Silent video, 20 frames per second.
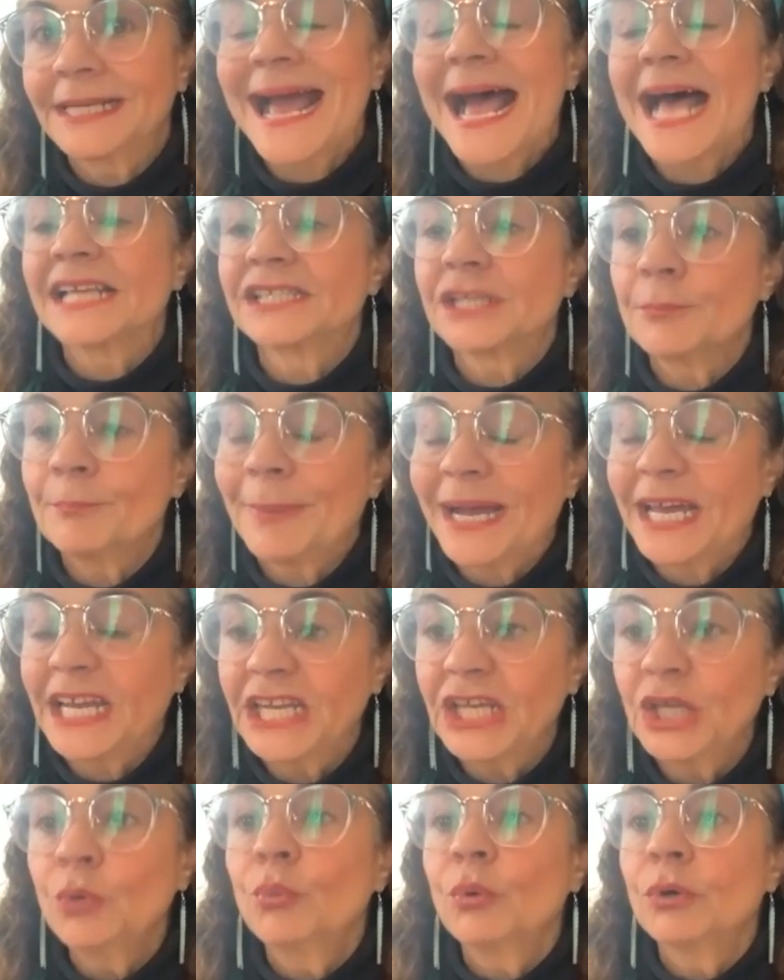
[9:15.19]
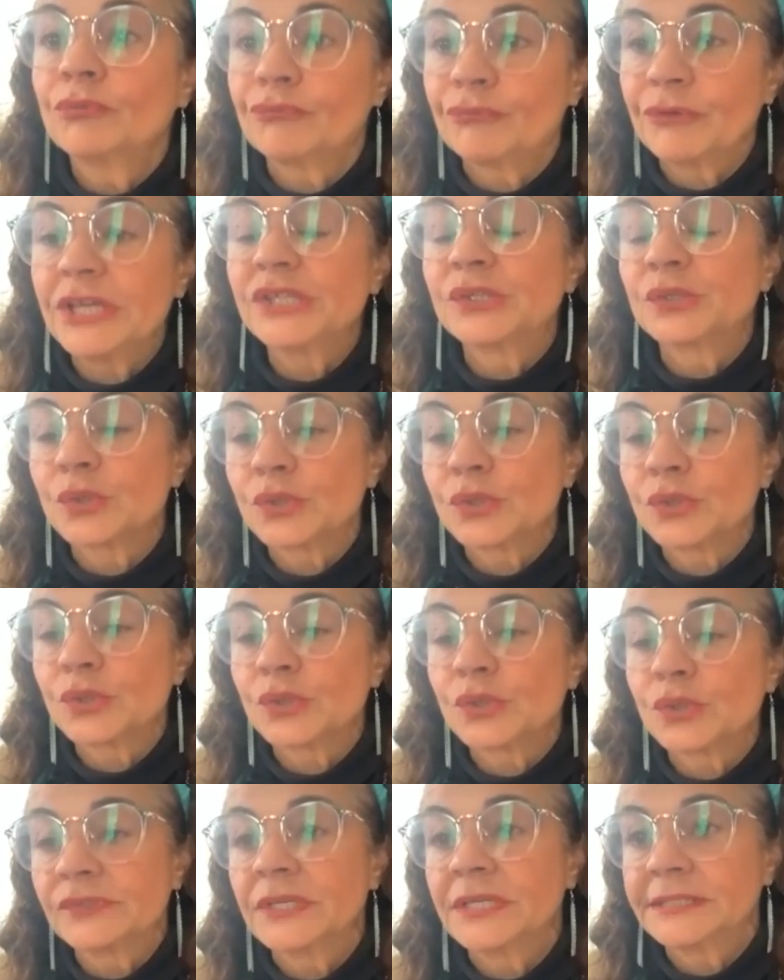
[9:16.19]
as a bilingual resource
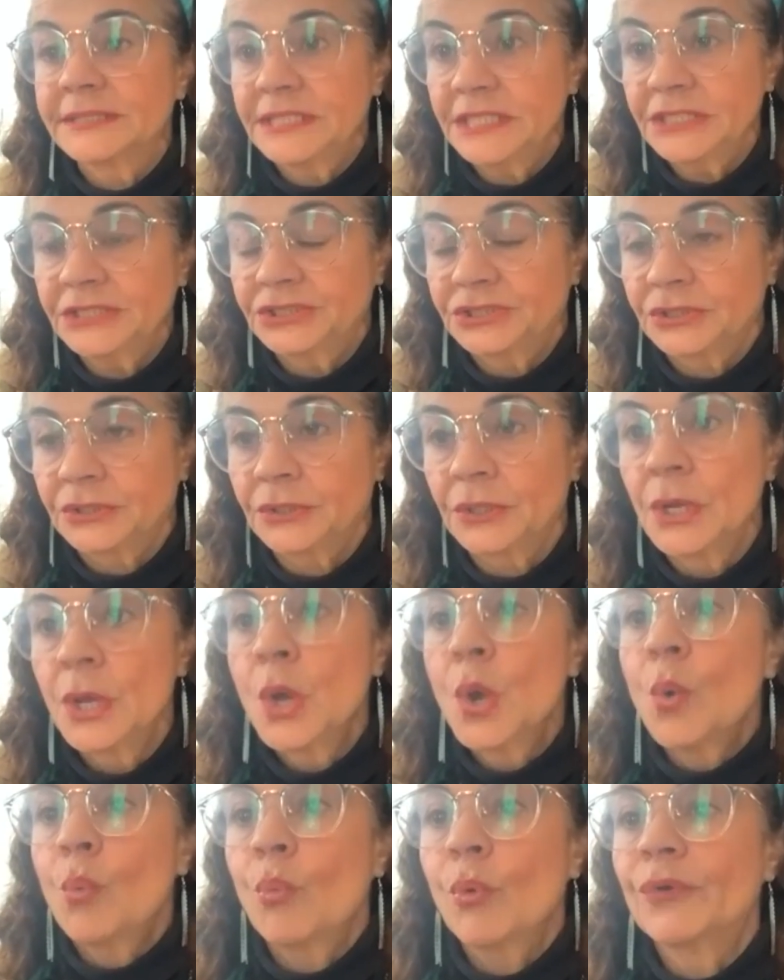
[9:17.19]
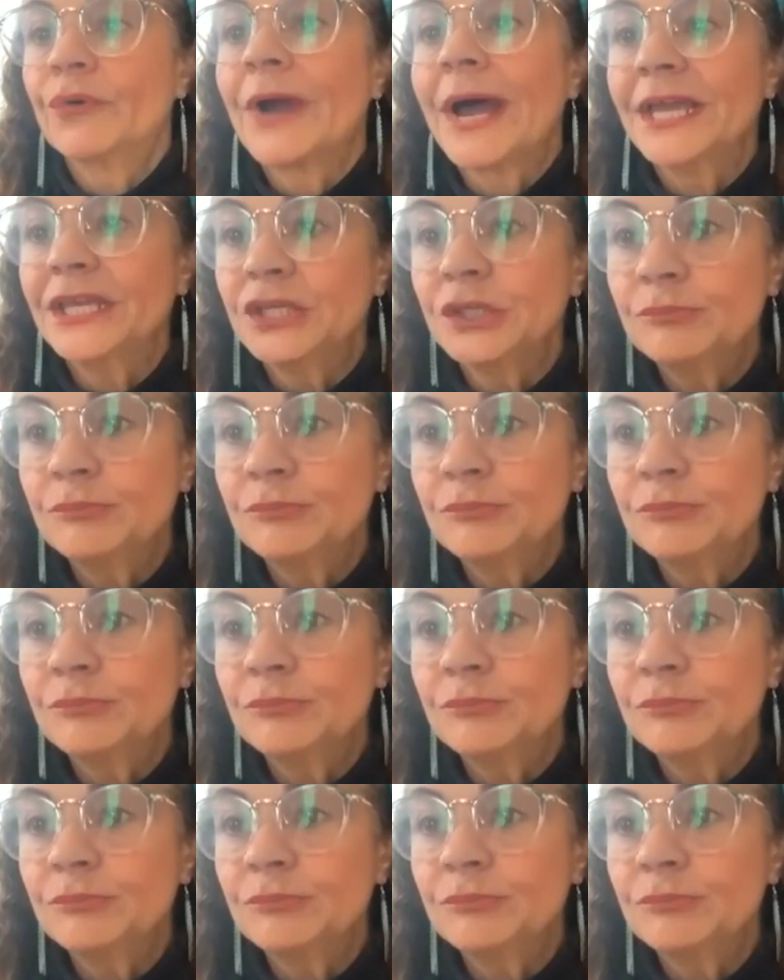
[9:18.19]
music teacher, where I